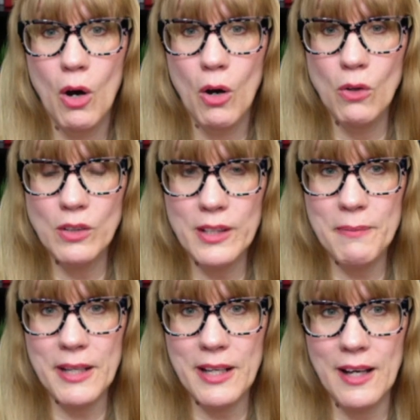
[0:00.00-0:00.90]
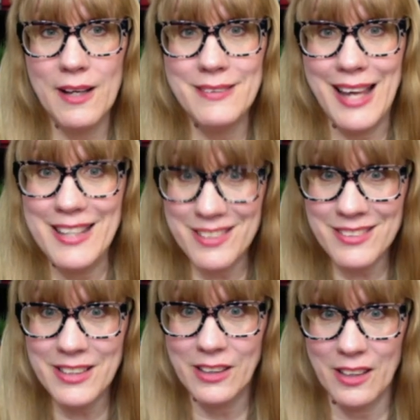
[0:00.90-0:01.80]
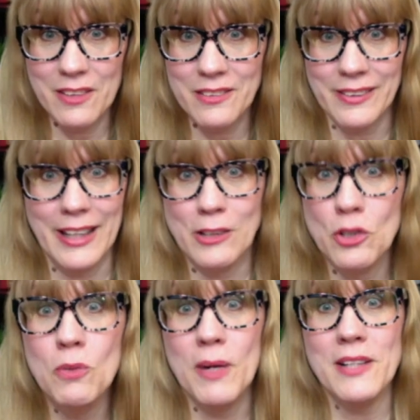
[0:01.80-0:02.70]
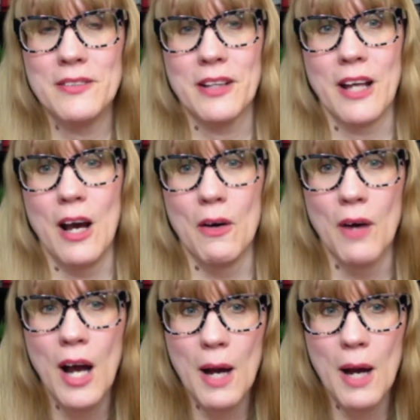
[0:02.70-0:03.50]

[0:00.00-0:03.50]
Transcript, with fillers: only because I just decluttered like two months ago.